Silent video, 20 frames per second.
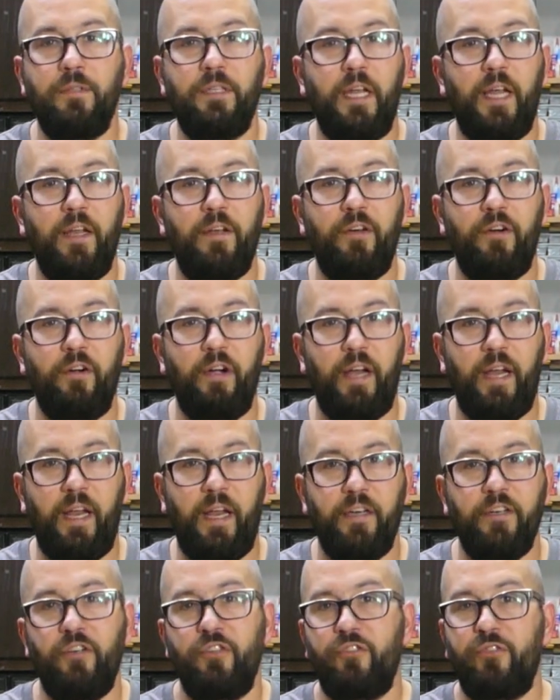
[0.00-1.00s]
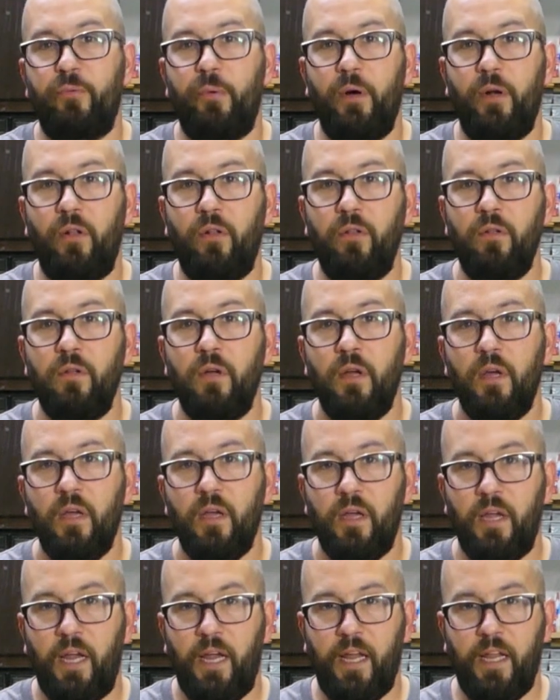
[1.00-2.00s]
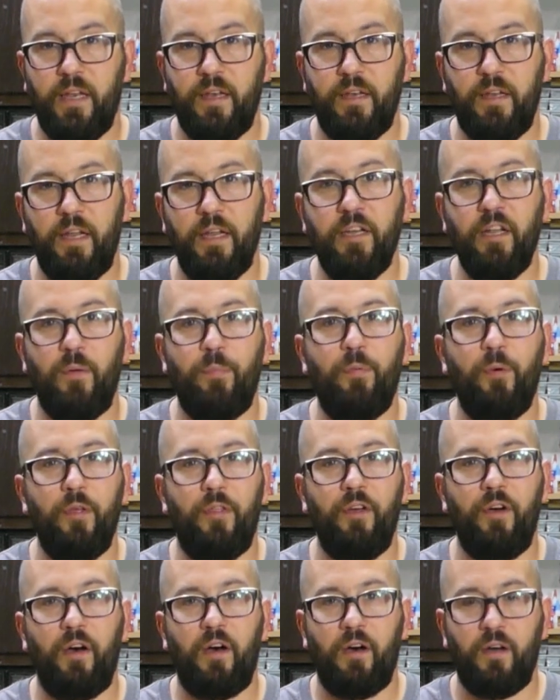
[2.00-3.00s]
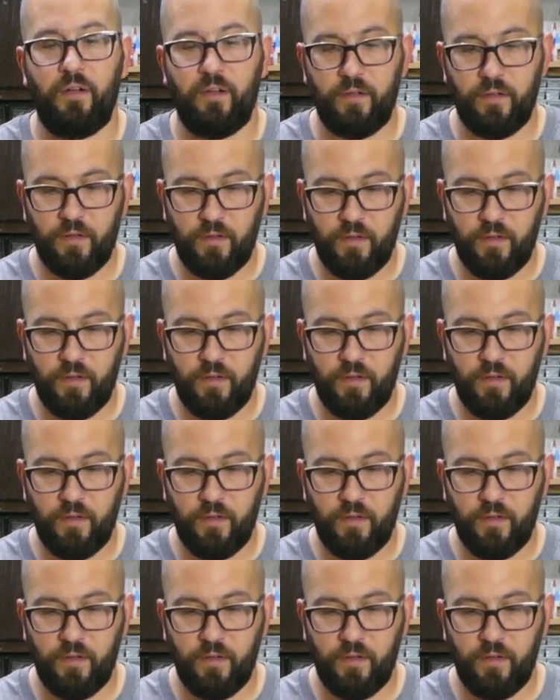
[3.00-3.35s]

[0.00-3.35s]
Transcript: sander and your drill, and end up with a